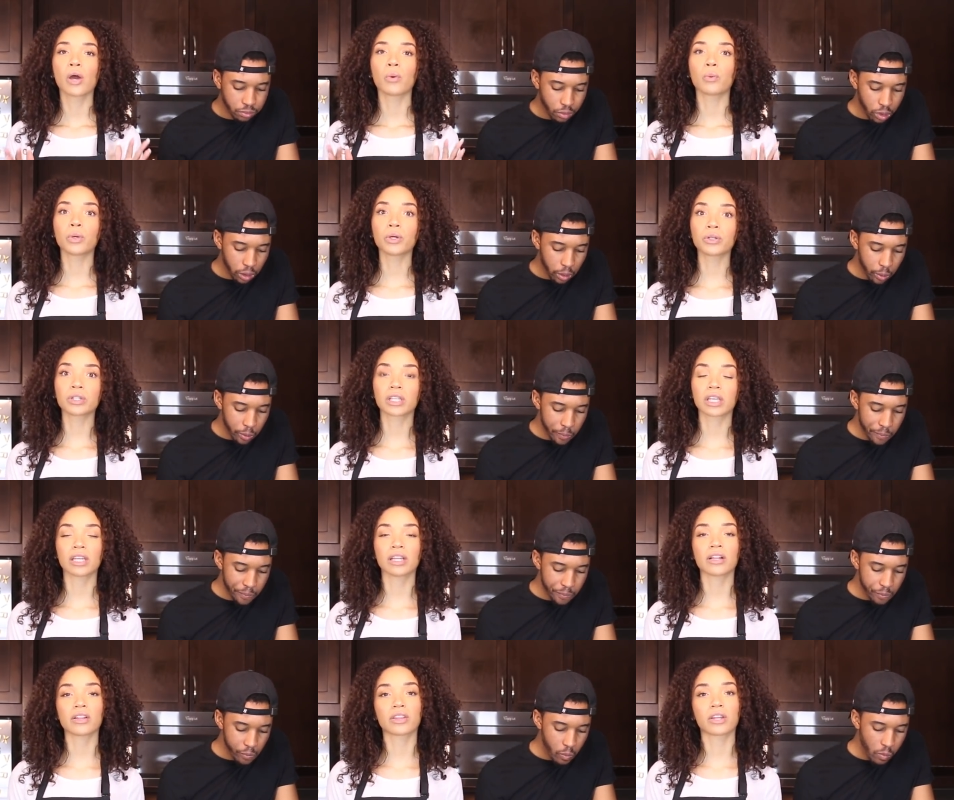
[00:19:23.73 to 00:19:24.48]
Speaker 1: will
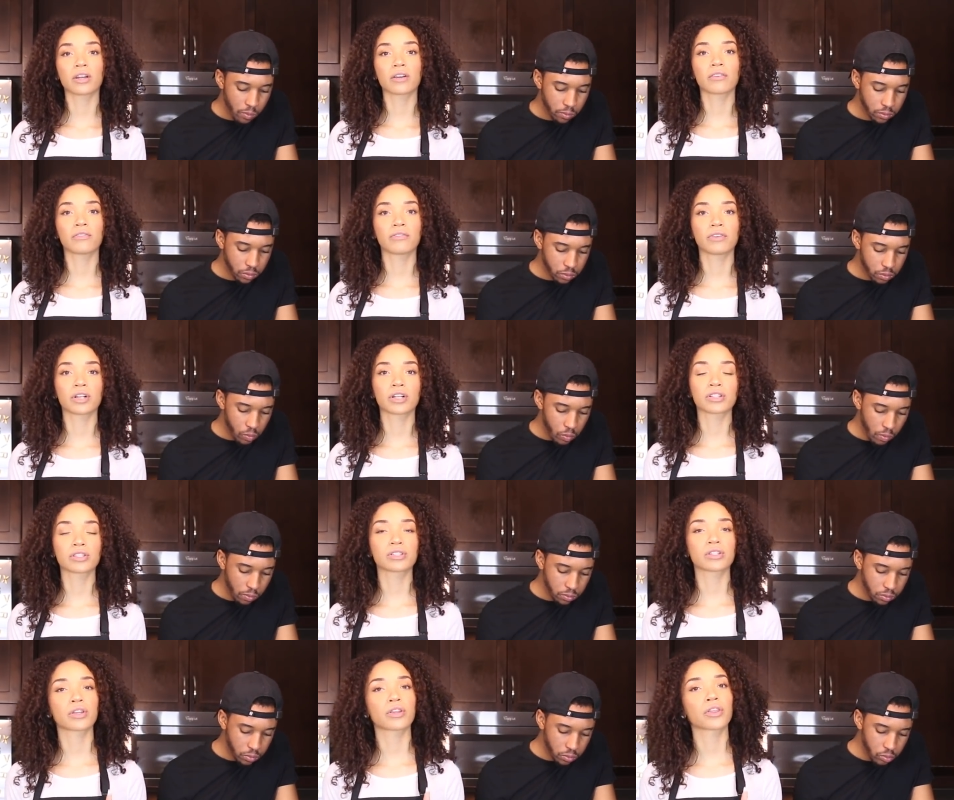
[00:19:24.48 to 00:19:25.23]
get their
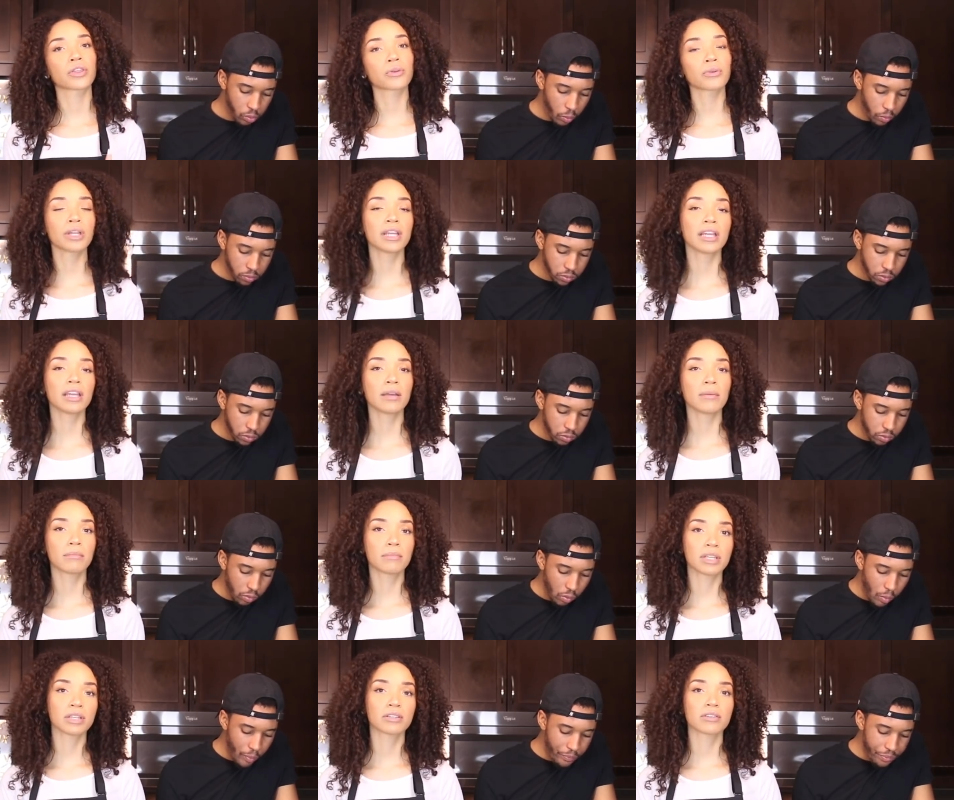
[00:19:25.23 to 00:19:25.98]
first three
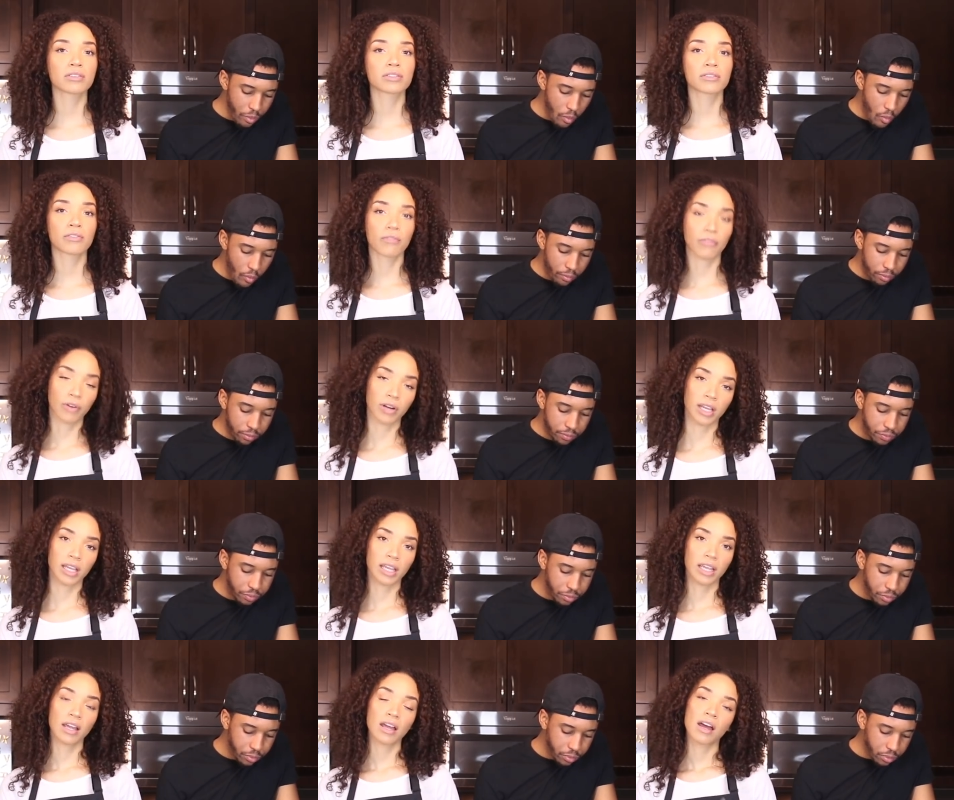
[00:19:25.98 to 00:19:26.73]
meals
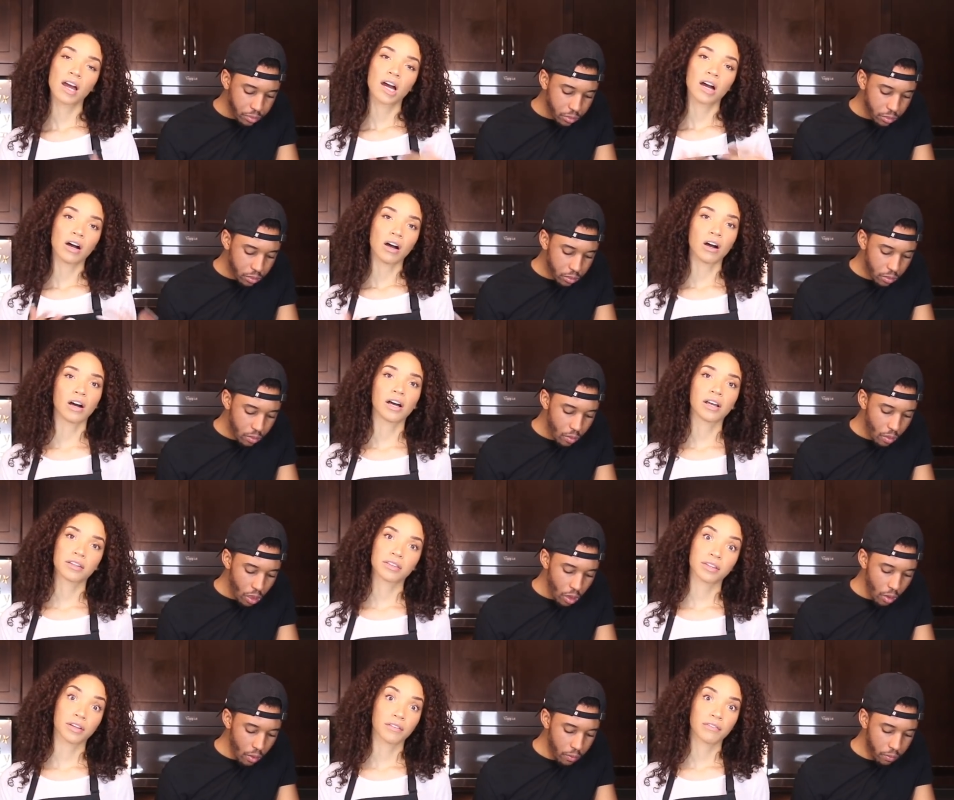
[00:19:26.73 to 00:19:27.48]
free
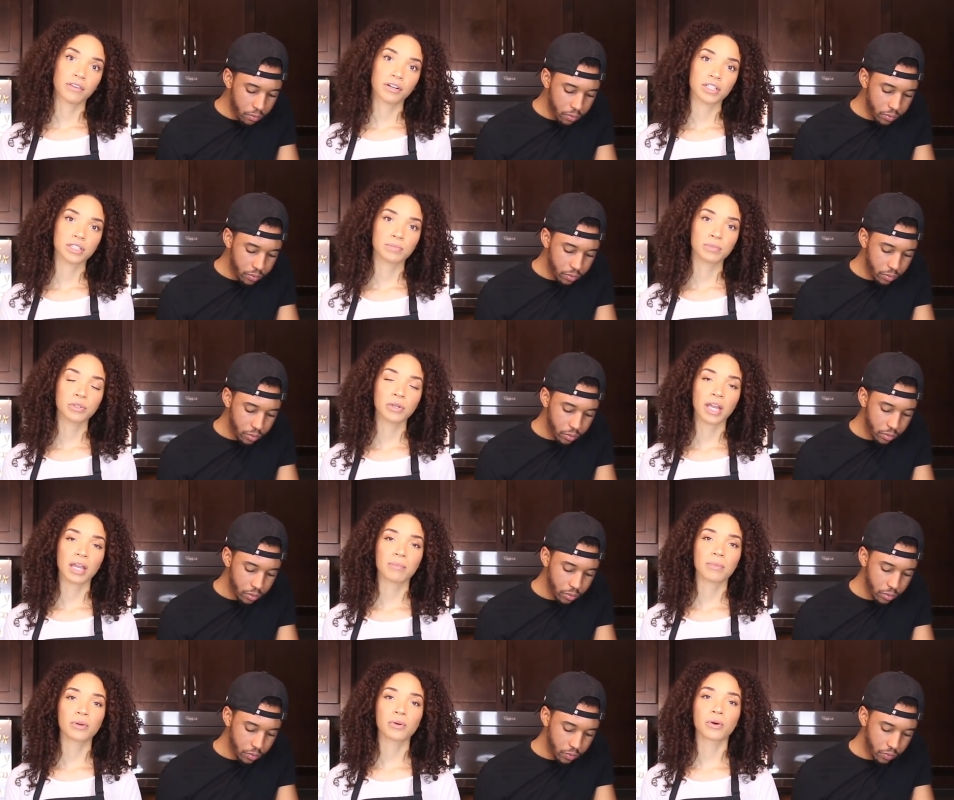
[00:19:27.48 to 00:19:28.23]
on their first Blue
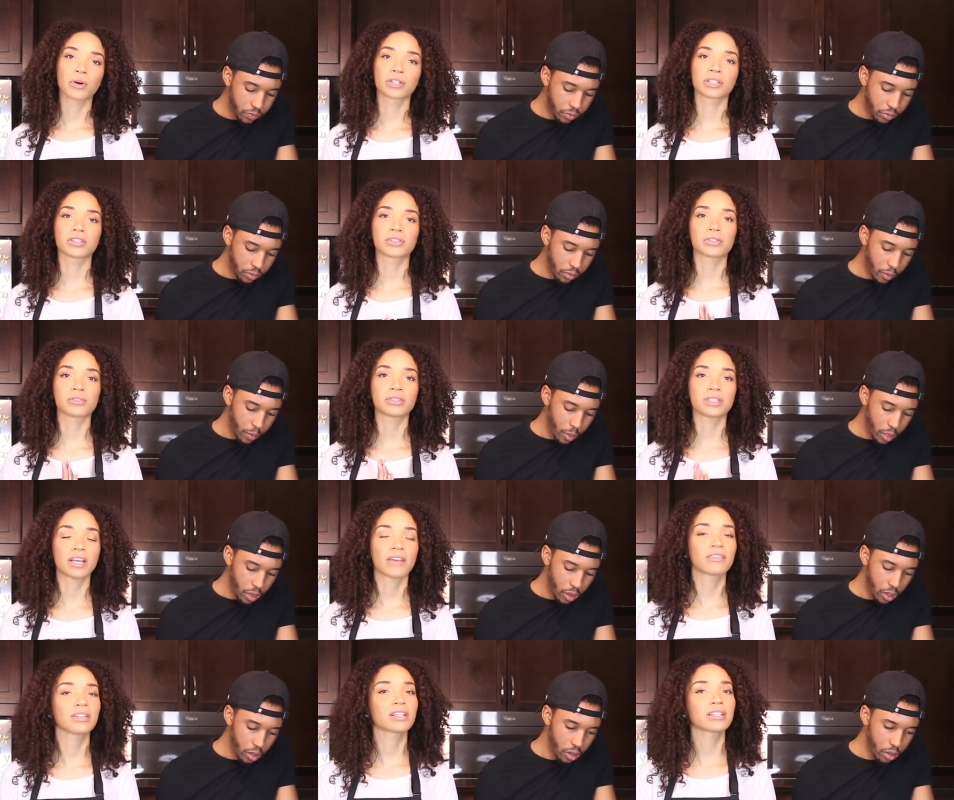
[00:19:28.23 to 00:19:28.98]
Apron order. So
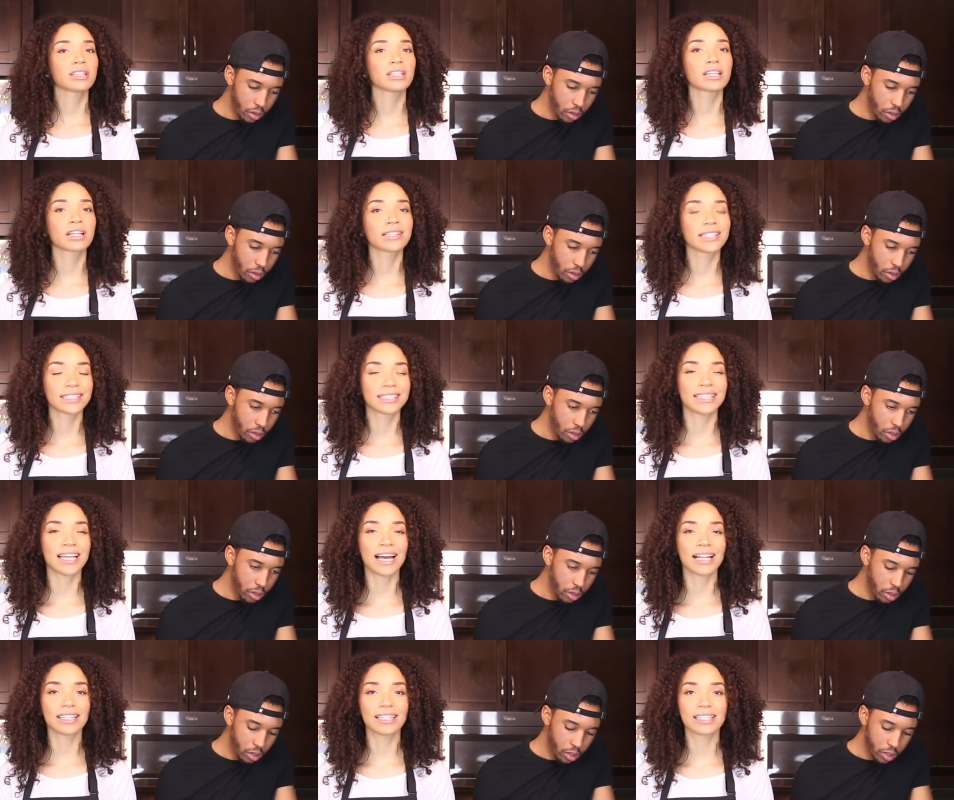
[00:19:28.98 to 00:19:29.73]
definitely click
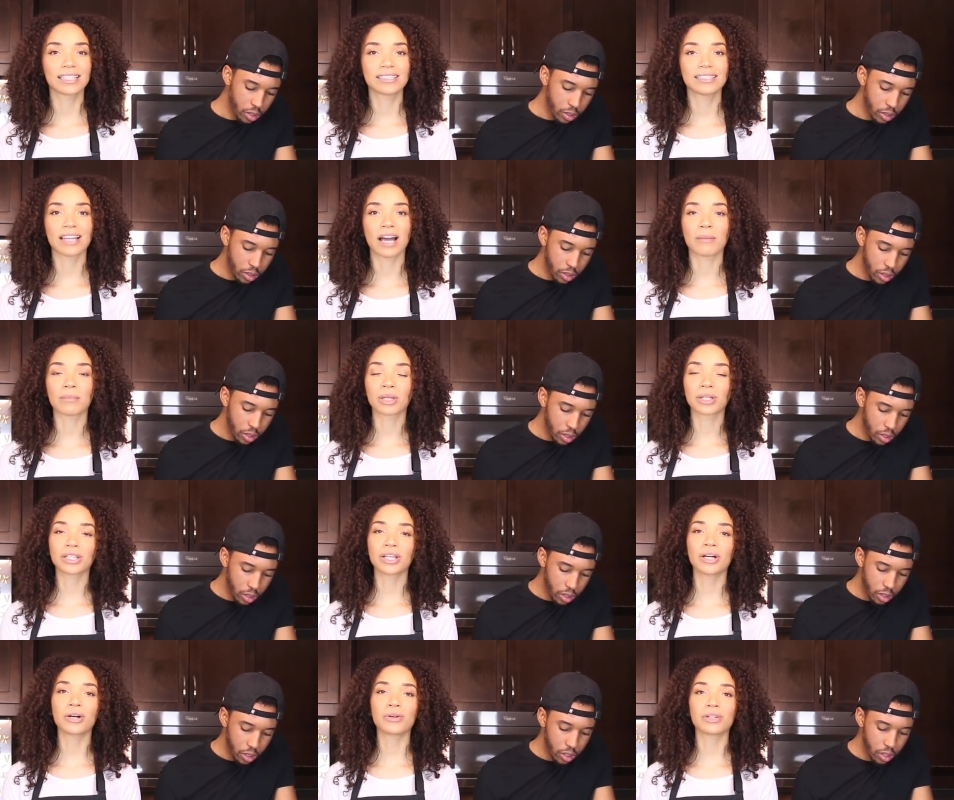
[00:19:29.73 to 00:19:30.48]
that link down
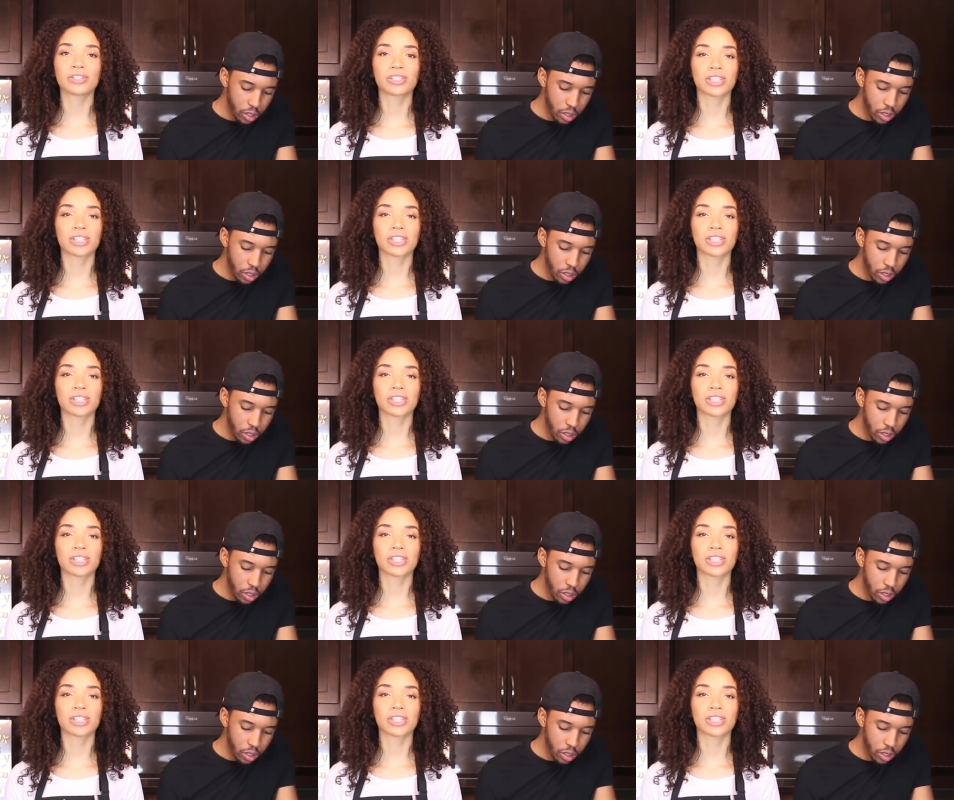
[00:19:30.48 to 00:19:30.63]
below,